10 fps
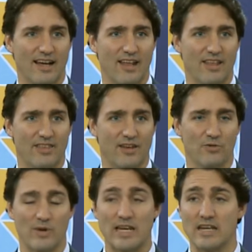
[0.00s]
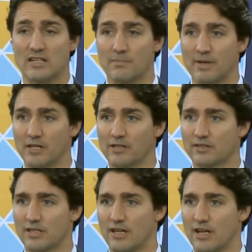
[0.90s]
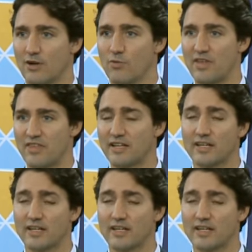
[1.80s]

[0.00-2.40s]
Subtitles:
that we need to build within